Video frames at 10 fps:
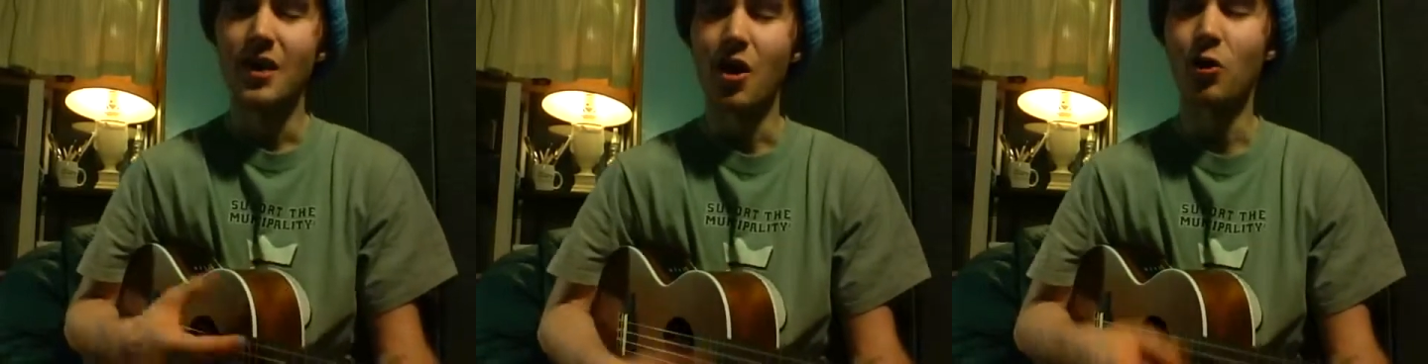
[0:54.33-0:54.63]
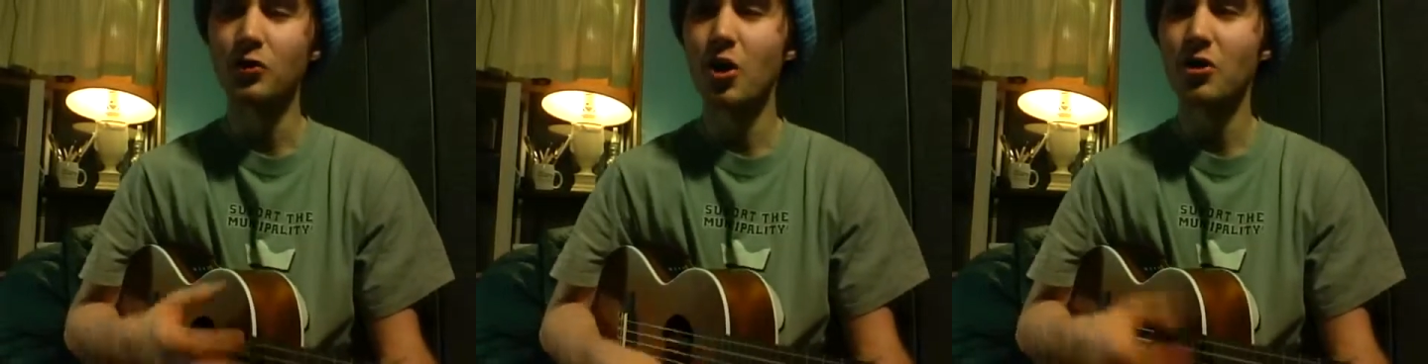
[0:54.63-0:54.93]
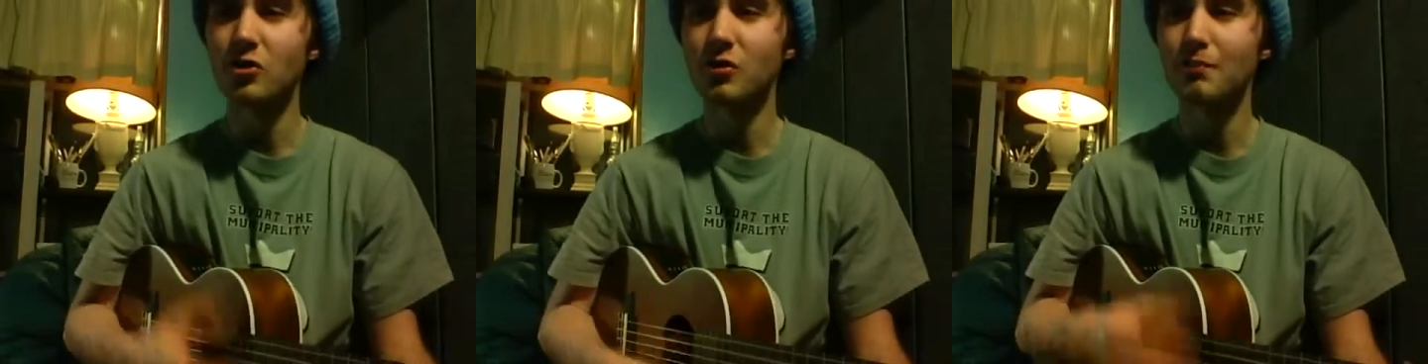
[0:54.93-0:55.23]
hold
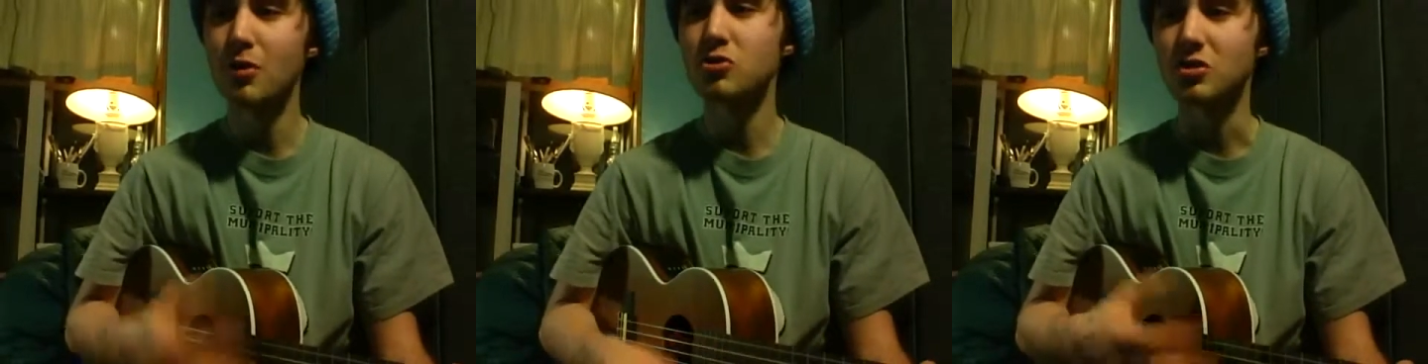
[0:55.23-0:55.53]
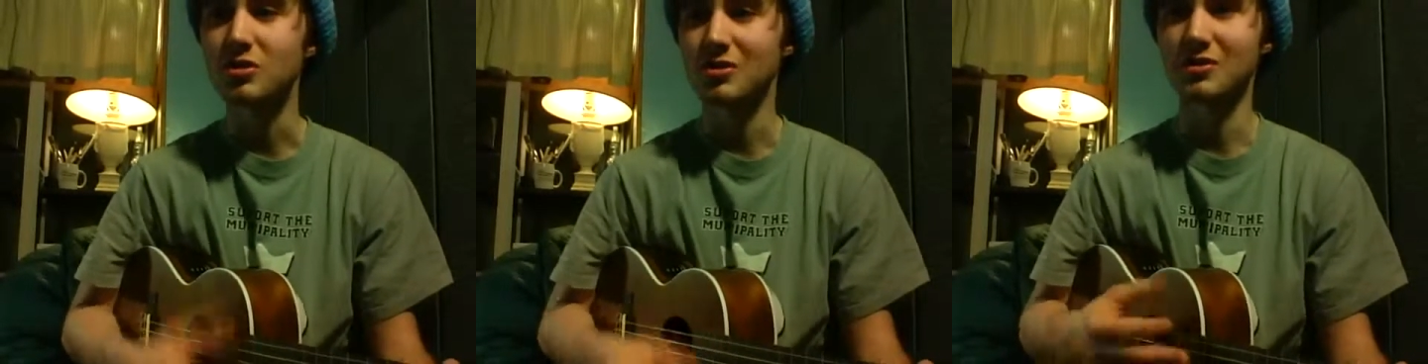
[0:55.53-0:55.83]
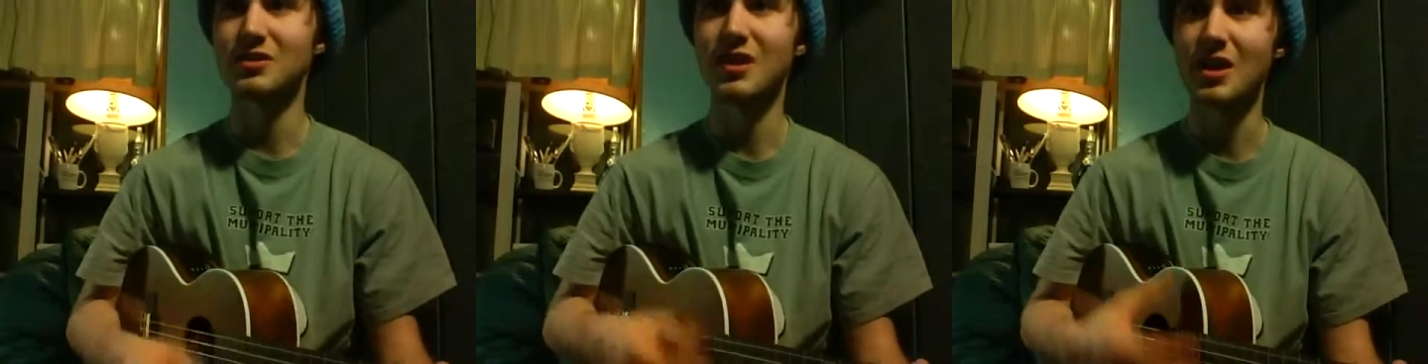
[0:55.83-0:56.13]
all your
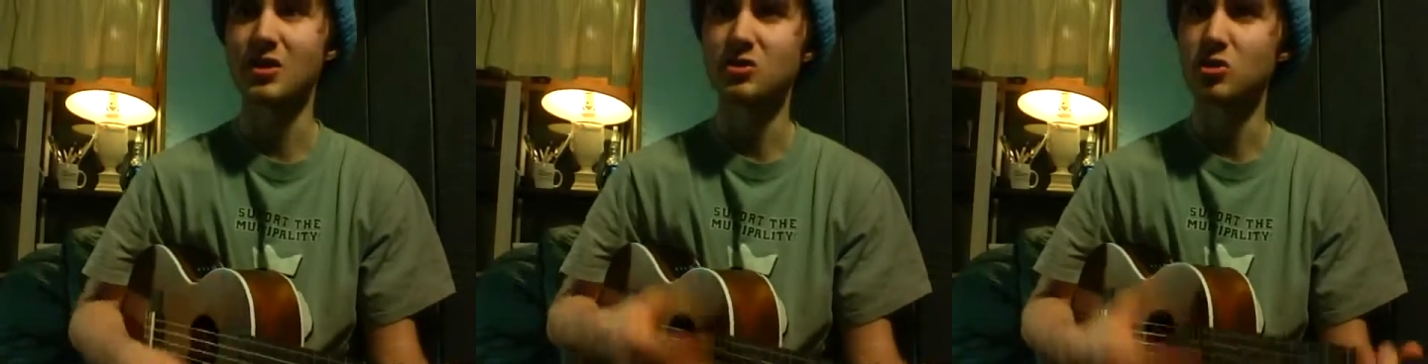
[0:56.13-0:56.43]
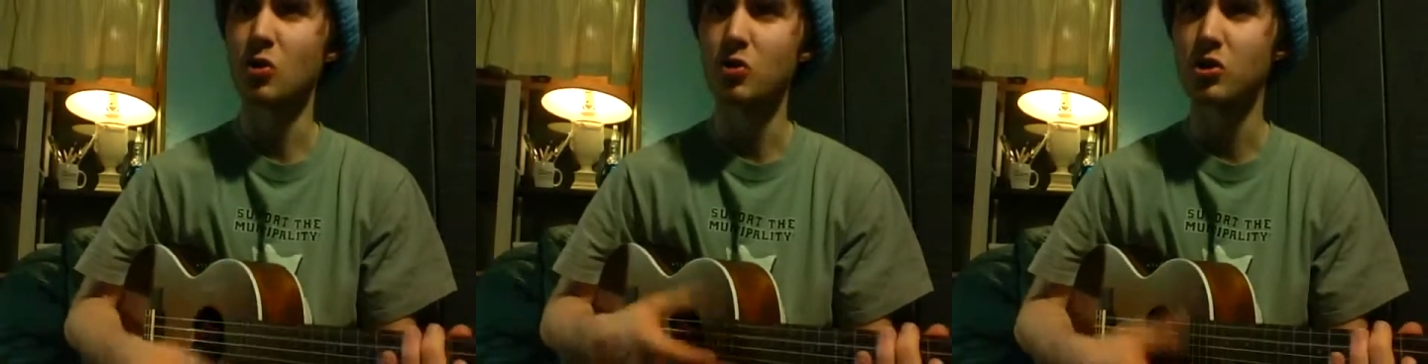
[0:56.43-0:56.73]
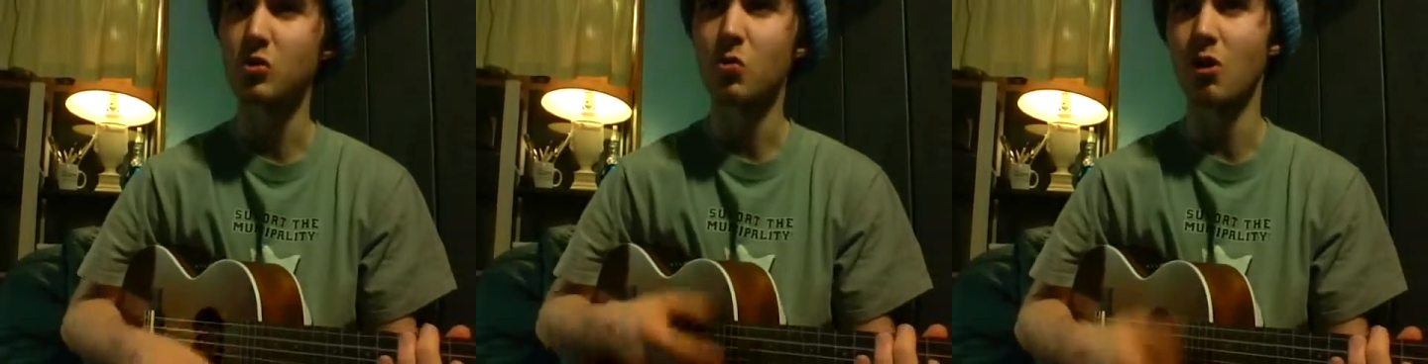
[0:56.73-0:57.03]
emotions. They show who
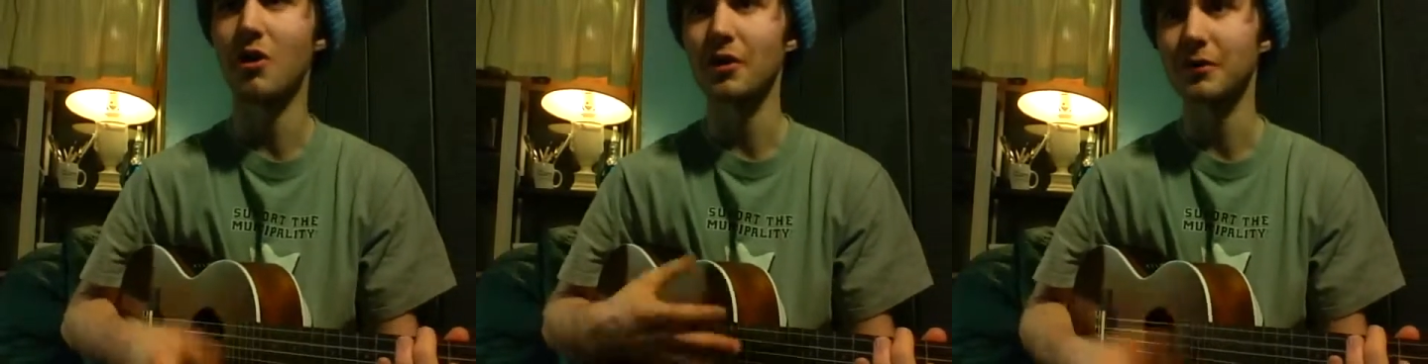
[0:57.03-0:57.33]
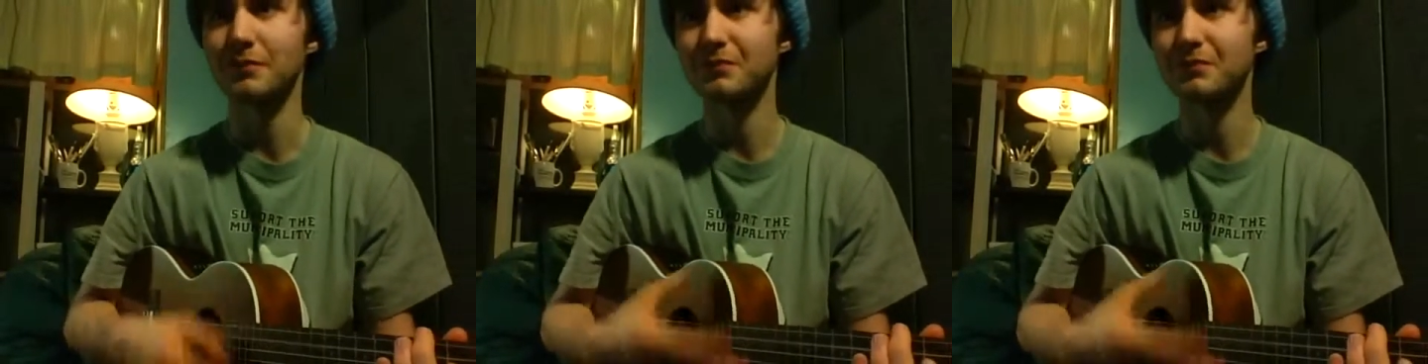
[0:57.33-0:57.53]
you are.